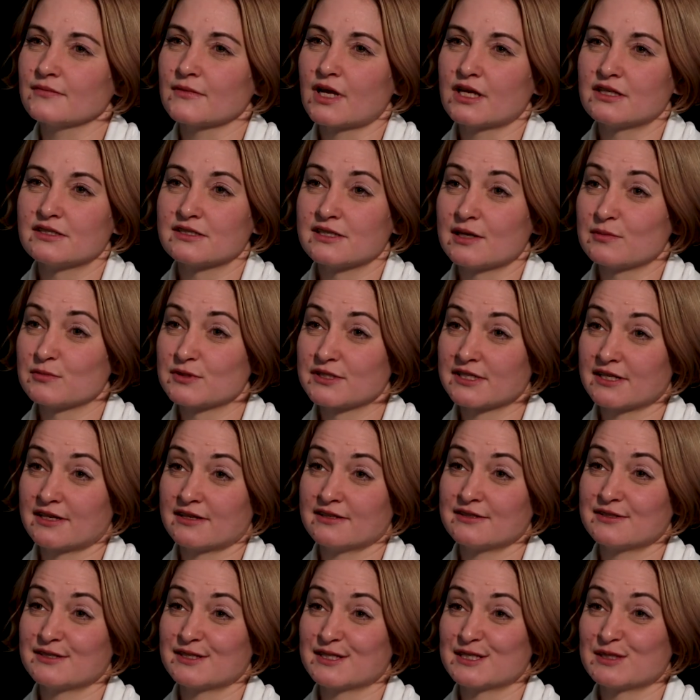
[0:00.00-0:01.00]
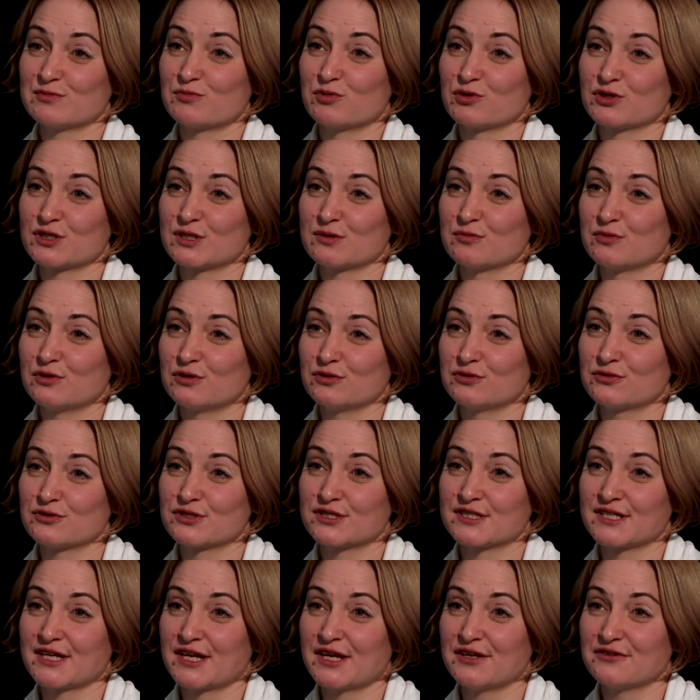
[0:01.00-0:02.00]
In some sense, it's possible to
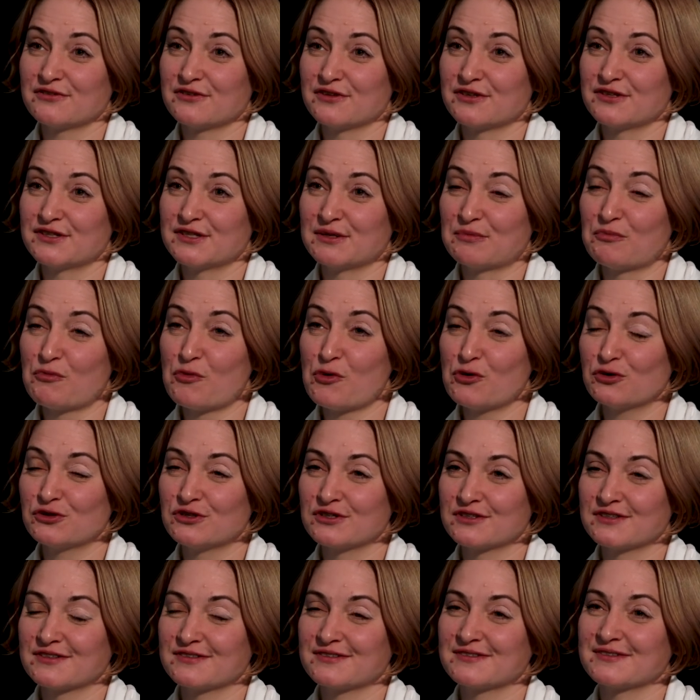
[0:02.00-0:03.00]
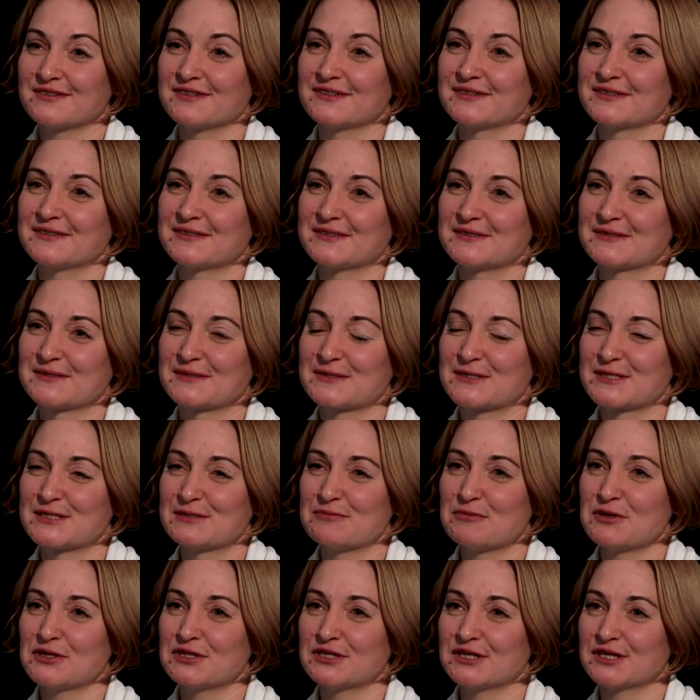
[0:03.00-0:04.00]
say that the modern uh,
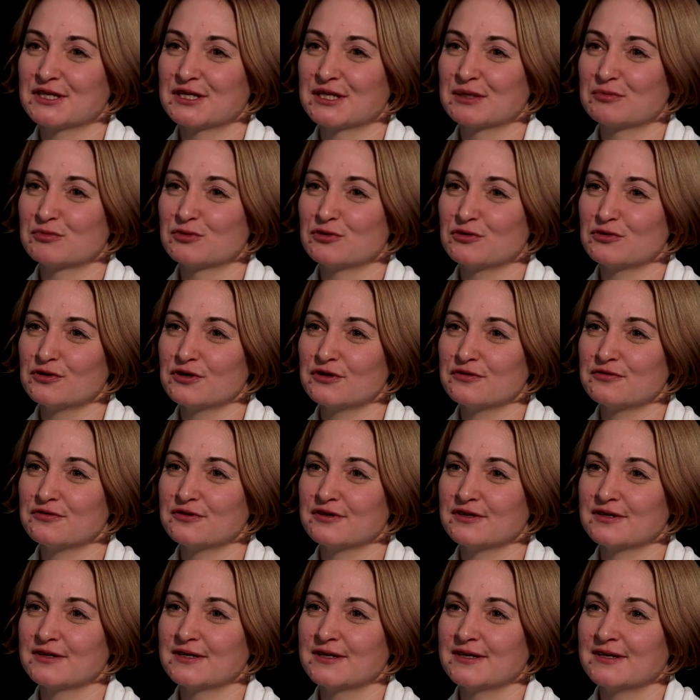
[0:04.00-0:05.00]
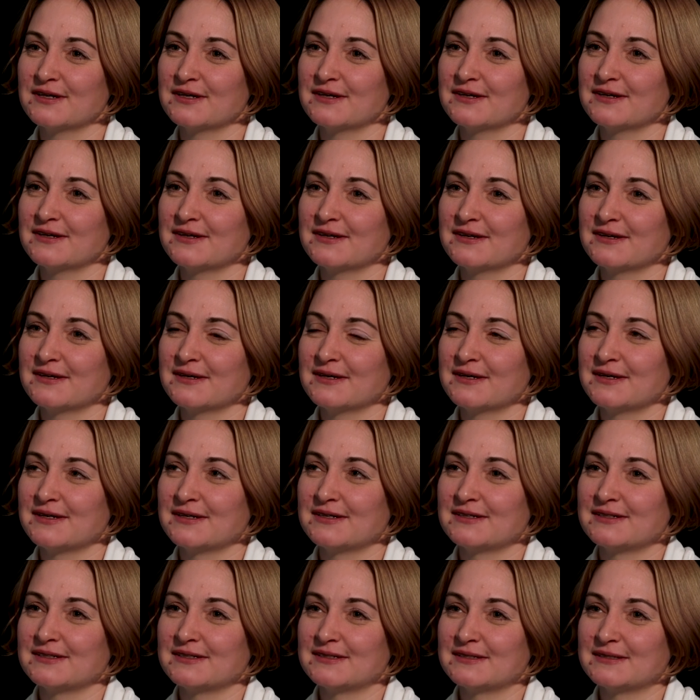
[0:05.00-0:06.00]
symmetric cryptography,
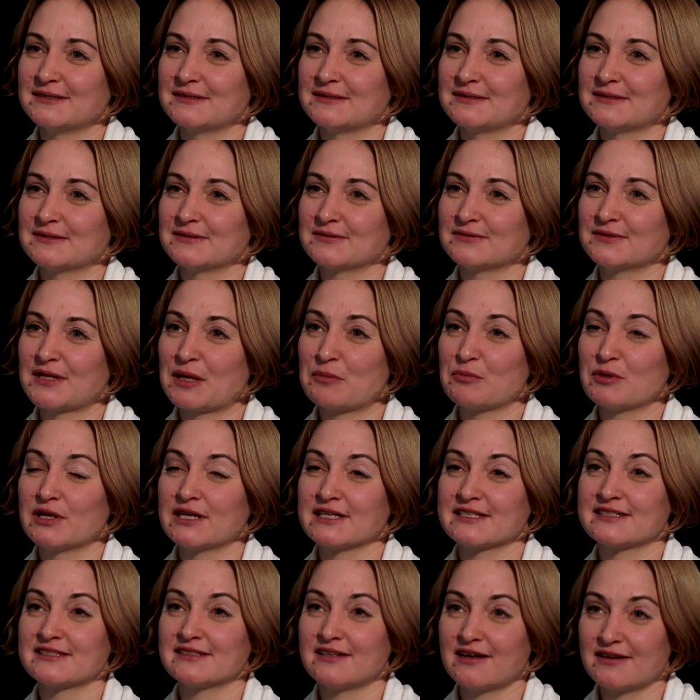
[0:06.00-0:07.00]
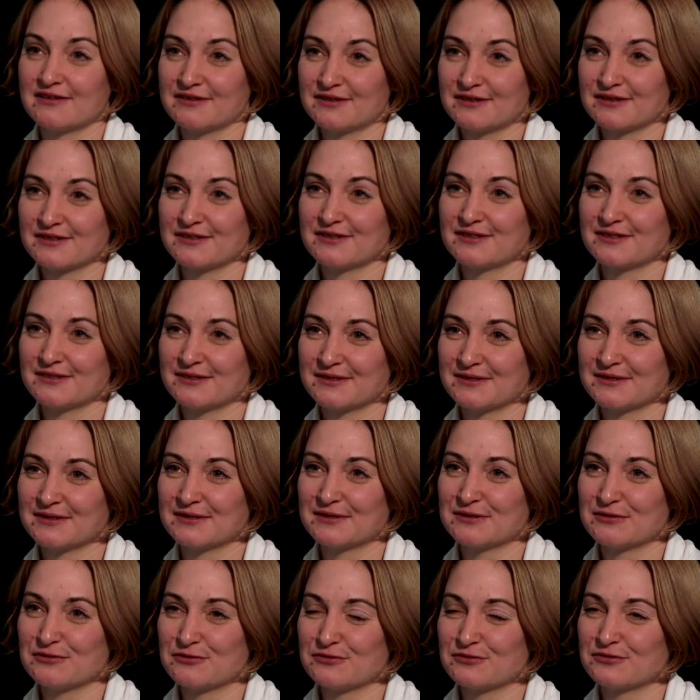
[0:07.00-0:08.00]
uh, namely standard
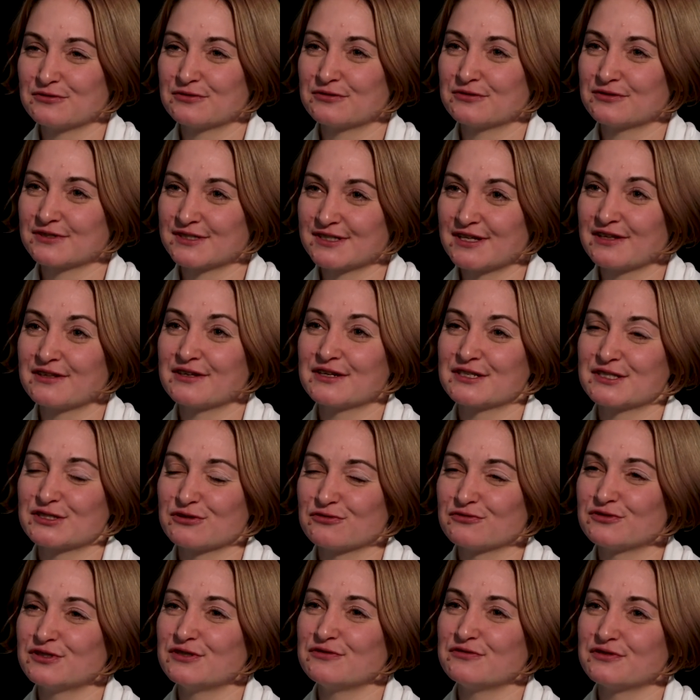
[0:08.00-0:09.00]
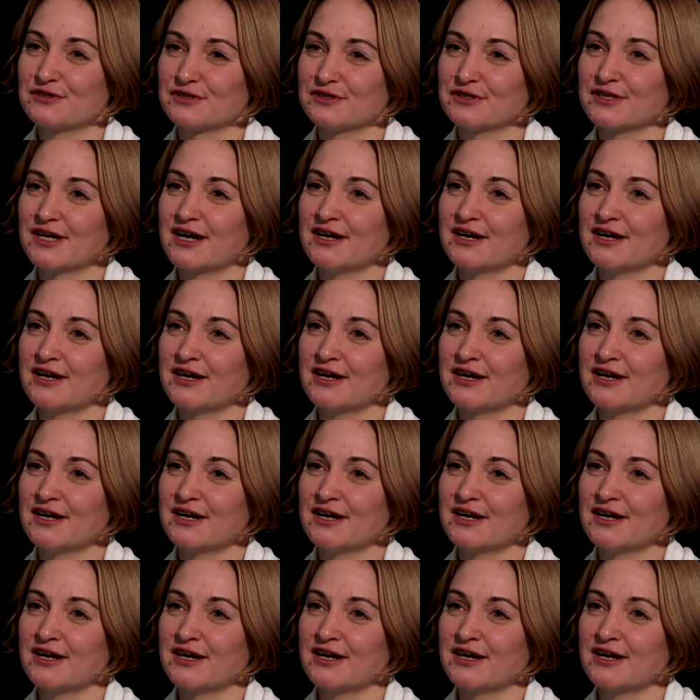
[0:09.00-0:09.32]
of standards of different